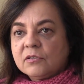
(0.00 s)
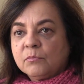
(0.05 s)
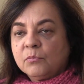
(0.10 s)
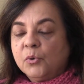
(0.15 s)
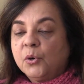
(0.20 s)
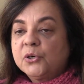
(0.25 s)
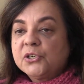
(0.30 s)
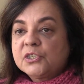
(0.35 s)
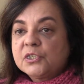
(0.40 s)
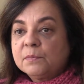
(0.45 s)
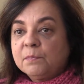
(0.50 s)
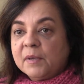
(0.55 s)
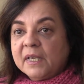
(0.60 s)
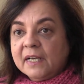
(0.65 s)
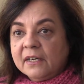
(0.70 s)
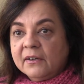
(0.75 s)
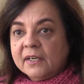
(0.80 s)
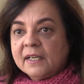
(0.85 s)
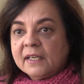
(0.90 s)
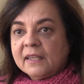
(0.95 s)
more
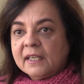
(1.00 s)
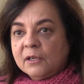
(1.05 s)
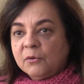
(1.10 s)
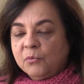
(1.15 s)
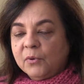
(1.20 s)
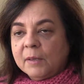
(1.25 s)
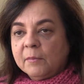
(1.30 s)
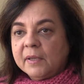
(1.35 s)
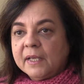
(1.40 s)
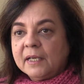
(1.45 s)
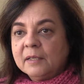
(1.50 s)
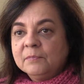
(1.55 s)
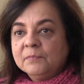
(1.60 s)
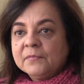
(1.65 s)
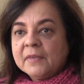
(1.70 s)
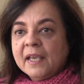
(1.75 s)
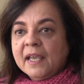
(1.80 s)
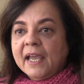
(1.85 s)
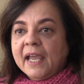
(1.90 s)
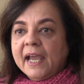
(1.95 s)
superior than women,
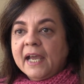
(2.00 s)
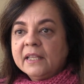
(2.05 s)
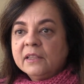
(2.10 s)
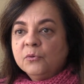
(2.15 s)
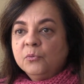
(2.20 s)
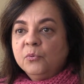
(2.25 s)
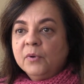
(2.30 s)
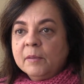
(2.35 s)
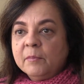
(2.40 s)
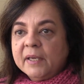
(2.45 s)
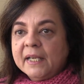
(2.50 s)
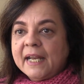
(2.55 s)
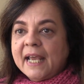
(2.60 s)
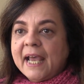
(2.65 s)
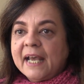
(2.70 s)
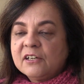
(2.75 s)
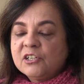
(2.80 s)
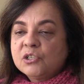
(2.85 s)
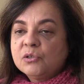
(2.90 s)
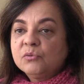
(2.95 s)
and the women
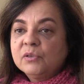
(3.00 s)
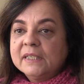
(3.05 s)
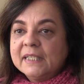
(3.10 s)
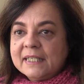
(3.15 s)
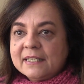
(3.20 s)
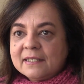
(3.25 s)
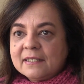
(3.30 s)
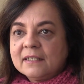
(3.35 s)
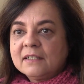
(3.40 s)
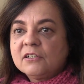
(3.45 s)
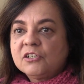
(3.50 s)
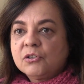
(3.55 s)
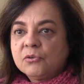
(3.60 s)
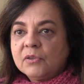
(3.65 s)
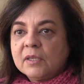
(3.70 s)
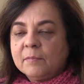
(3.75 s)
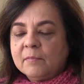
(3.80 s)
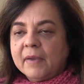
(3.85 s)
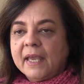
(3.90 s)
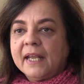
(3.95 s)
had to listen
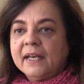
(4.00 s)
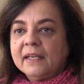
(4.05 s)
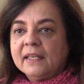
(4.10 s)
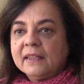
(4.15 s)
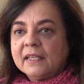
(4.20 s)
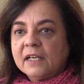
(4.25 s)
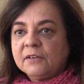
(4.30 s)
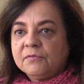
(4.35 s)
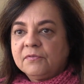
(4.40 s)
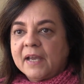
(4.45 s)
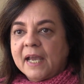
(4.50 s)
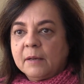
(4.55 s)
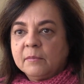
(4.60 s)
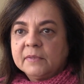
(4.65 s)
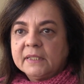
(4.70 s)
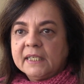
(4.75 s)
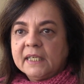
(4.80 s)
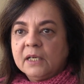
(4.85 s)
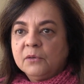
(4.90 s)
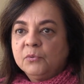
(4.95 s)
to the men in their
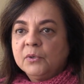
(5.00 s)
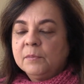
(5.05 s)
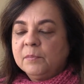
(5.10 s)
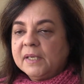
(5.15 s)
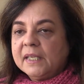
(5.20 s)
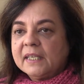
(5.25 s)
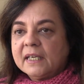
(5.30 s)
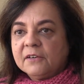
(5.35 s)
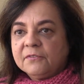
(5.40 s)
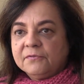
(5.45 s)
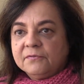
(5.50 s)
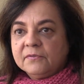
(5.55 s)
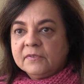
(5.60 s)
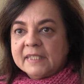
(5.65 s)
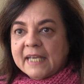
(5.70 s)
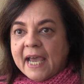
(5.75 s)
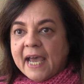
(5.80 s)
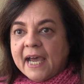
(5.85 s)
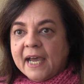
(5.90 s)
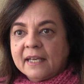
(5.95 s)
family. It would be their
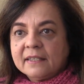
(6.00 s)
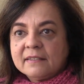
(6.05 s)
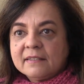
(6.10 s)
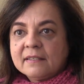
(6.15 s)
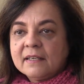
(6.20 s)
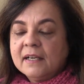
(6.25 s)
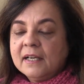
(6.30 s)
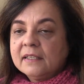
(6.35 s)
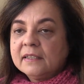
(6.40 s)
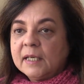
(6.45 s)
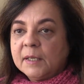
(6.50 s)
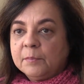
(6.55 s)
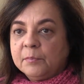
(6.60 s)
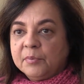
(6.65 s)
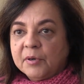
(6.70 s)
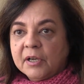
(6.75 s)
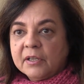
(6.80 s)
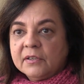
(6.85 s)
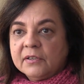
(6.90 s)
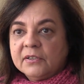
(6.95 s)
dads, their
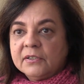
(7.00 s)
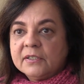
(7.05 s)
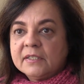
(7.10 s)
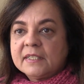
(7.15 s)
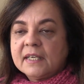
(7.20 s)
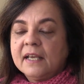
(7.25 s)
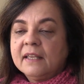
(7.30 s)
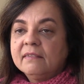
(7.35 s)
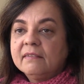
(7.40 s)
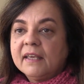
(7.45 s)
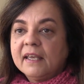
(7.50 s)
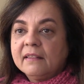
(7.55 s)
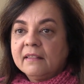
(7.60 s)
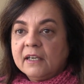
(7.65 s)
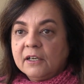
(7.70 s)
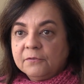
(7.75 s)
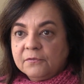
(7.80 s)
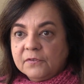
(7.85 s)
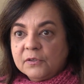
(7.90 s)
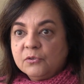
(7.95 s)
brothers, and then
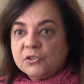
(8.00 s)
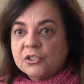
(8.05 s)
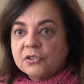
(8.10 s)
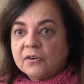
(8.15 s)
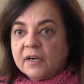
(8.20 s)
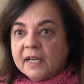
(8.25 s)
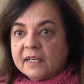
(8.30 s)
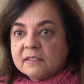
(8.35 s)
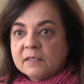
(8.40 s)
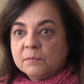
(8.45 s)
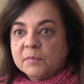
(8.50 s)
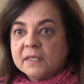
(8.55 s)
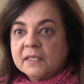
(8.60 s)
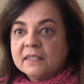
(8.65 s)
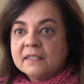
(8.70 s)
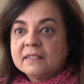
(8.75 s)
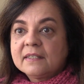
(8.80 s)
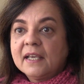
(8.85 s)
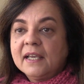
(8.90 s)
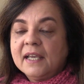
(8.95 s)
their future
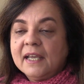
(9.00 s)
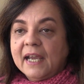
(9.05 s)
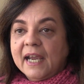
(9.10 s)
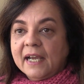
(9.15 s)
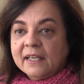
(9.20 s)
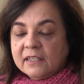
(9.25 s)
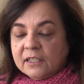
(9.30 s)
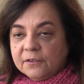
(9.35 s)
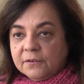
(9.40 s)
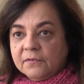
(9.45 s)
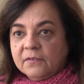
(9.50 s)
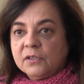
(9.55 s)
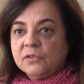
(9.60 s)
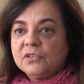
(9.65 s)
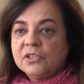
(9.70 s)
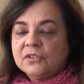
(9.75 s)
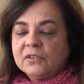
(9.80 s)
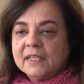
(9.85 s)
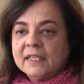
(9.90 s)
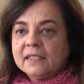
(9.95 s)
husbands and their
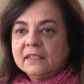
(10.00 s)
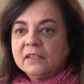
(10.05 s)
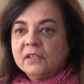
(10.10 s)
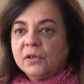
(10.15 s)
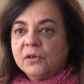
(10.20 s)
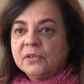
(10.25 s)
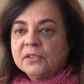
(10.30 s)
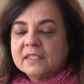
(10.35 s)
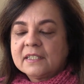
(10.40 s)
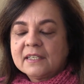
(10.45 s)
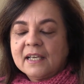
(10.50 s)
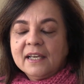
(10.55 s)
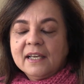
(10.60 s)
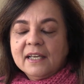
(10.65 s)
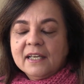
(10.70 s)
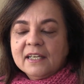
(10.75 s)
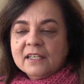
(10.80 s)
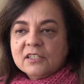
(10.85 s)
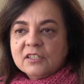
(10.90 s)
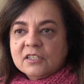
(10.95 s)
future in laws.
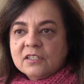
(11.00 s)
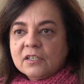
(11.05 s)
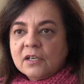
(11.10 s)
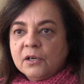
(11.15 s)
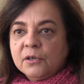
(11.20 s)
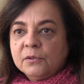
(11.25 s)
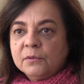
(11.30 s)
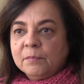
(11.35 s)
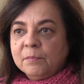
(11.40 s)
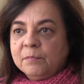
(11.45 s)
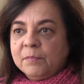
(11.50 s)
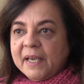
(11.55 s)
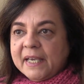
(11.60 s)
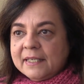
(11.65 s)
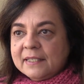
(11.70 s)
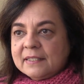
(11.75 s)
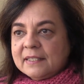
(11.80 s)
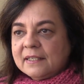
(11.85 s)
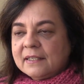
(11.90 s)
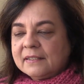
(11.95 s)
So
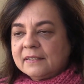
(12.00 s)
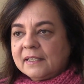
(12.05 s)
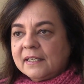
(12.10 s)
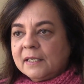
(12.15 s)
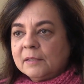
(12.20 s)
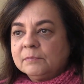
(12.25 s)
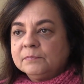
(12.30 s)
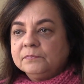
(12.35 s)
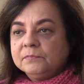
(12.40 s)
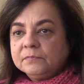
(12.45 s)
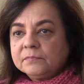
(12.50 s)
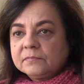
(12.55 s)
basically,